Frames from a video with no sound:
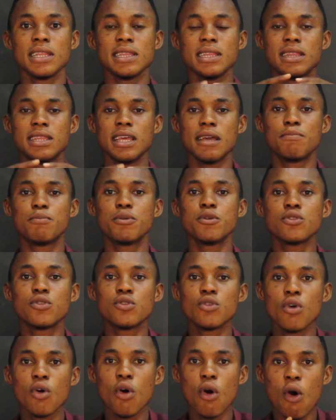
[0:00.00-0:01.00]
they put
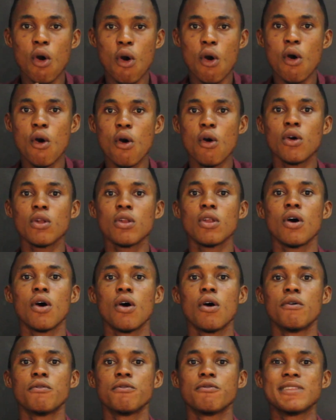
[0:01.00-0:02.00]
all
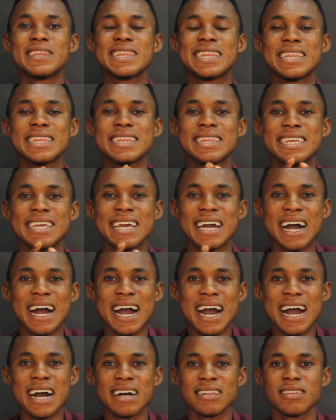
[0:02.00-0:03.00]
of their
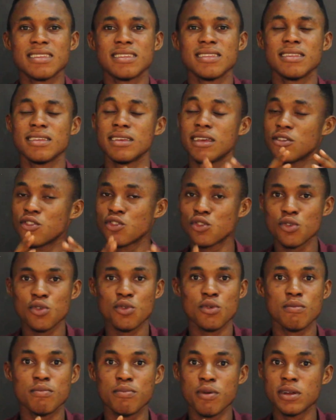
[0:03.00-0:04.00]
heart, their
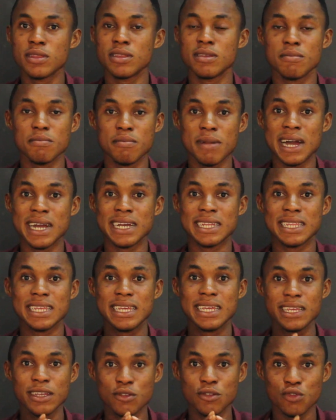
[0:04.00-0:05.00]
soul, body, mind
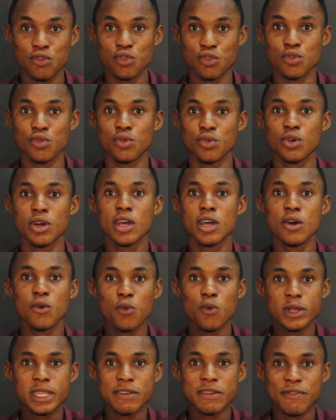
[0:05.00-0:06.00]
into
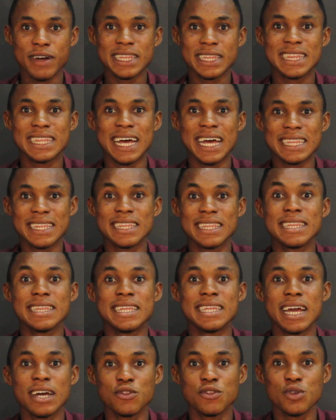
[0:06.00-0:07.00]
whatever that they
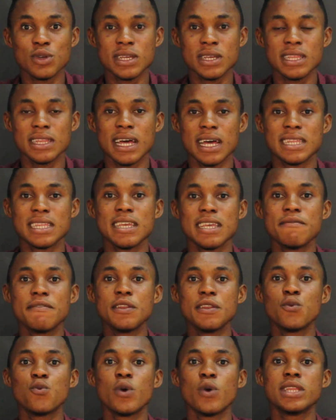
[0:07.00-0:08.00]
are doing, that
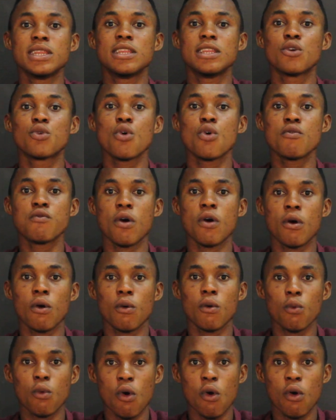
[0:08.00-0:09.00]
even when they go for
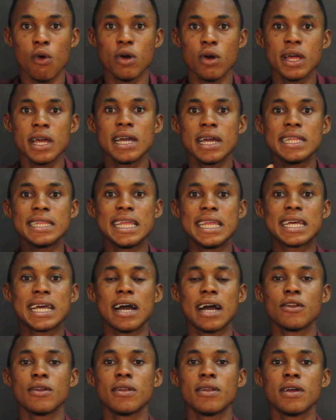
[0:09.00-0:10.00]
war, they
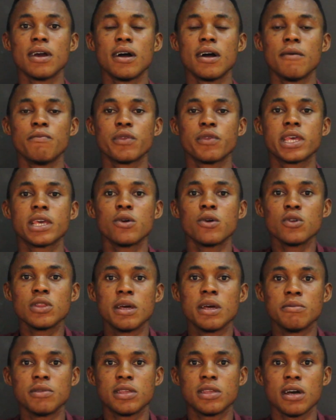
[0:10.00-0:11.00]
can kill
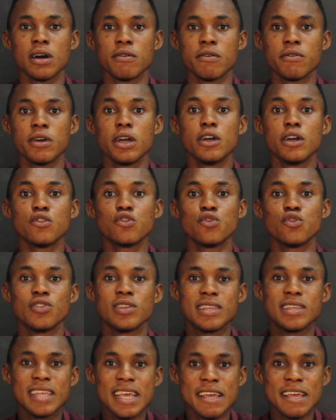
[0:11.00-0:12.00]
themselves to
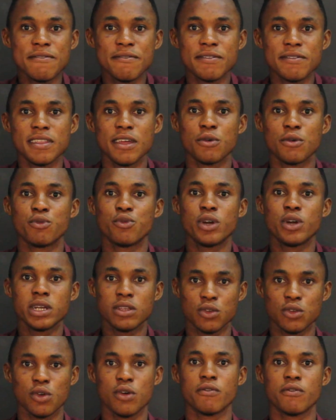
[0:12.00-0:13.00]
save the
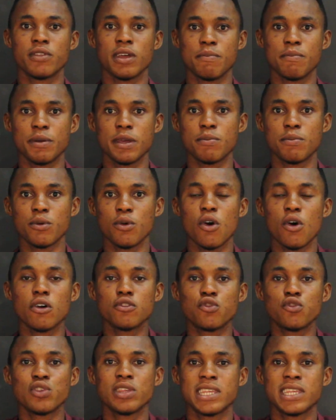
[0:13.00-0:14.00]
rest of the people or to
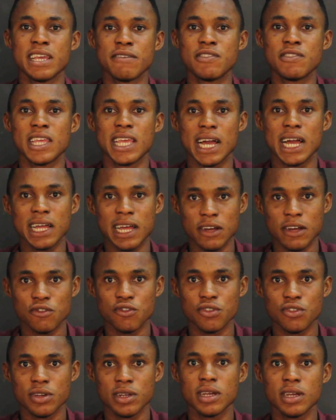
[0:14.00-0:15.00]
save their
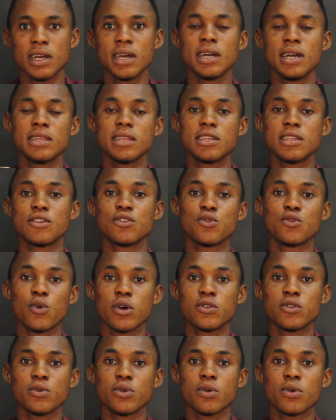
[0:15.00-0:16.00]
country. This is what
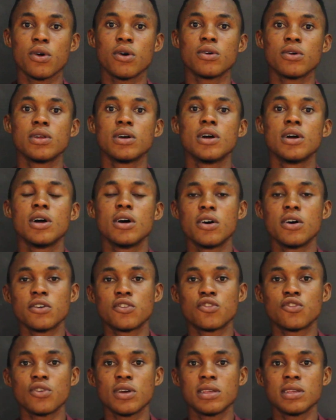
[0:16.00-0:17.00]
we call
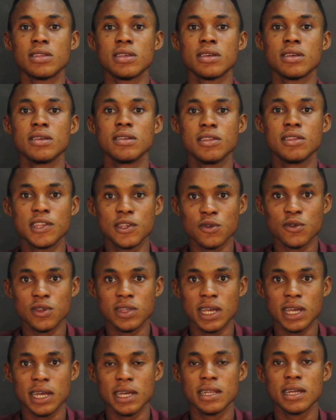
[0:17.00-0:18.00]
altruistic
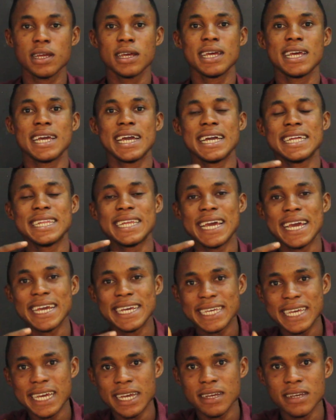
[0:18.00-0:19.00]
suicide. And
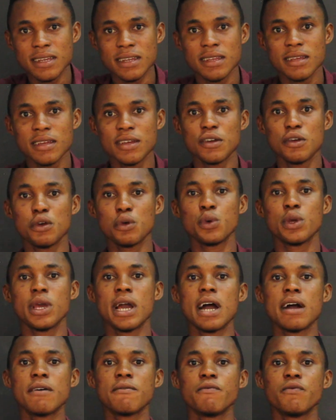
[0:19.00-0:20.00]
again, we
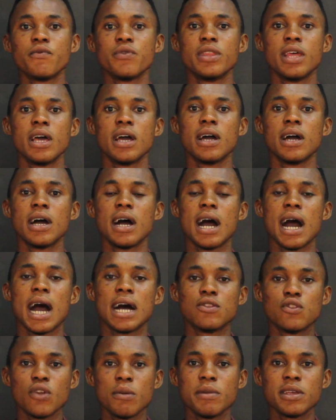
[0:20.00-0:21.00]
have the
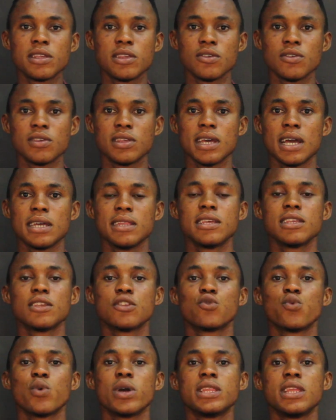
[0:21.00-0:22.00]
anomic suicide. This is
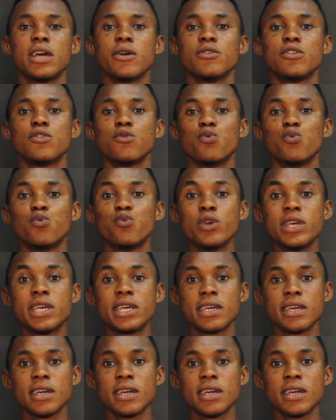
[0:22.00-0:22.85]
where there is weak